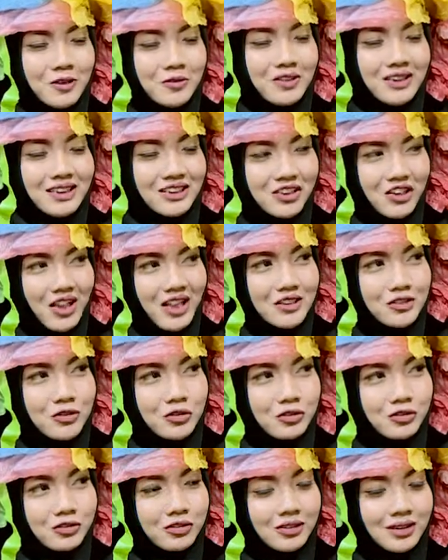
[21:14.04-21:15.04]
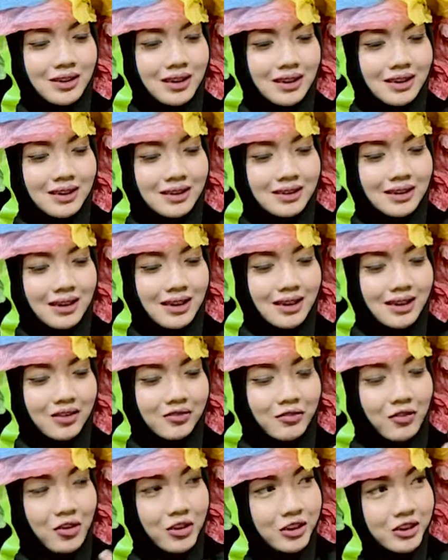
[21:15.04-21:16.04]
we're trying to
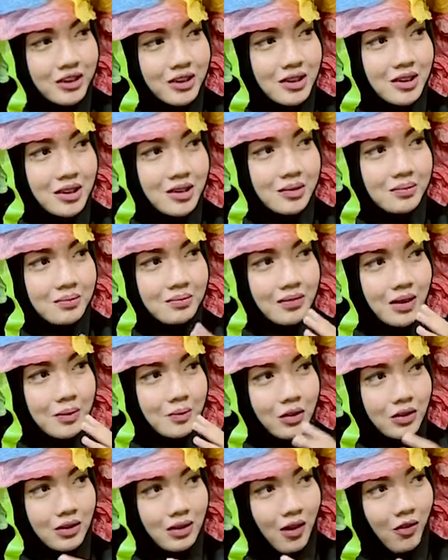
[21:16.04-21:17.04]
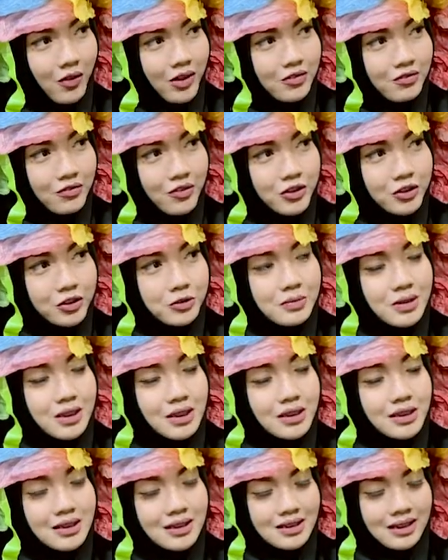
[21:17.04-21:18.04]
force them about law
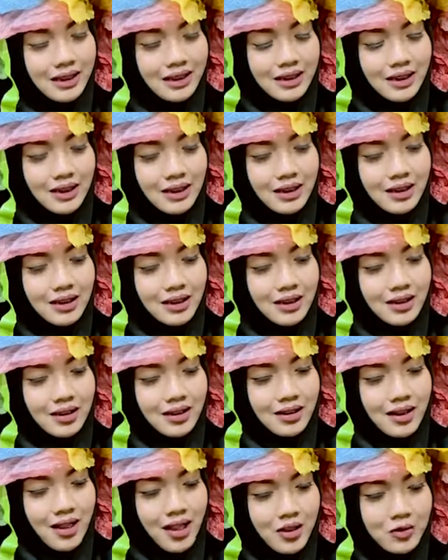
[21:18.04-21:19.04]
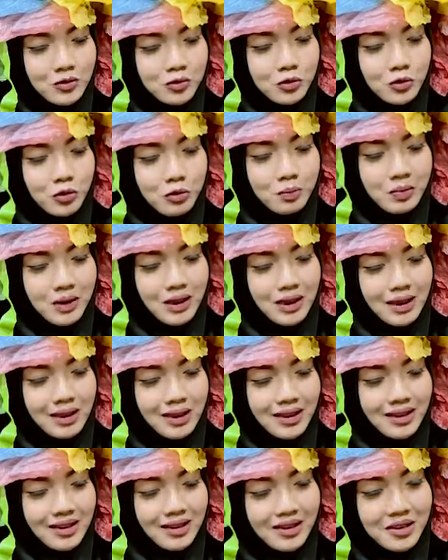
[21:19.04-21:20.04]
enforcement, and then how to
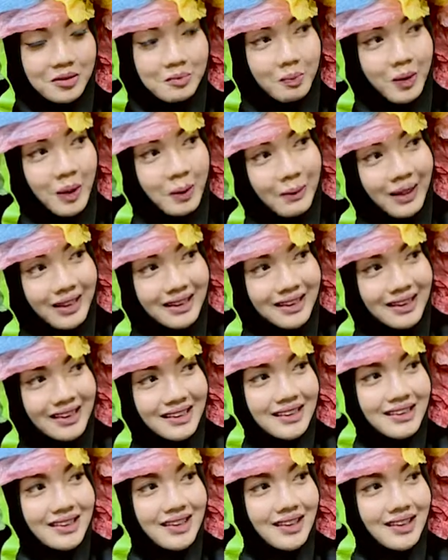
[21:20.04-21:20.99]
be implemented